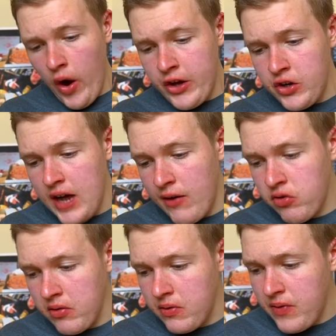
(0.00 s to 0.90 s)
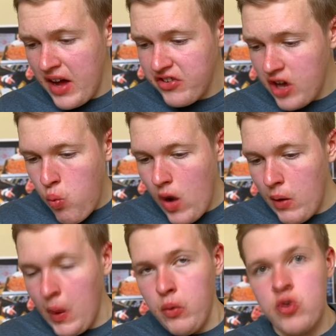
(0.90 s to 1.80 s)
good to have something fast.
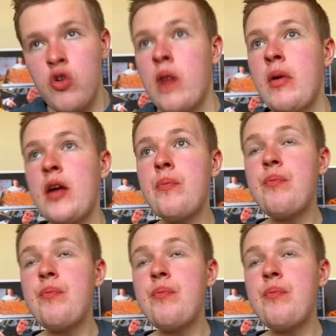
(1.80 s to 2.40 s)
Wow, that was creamy.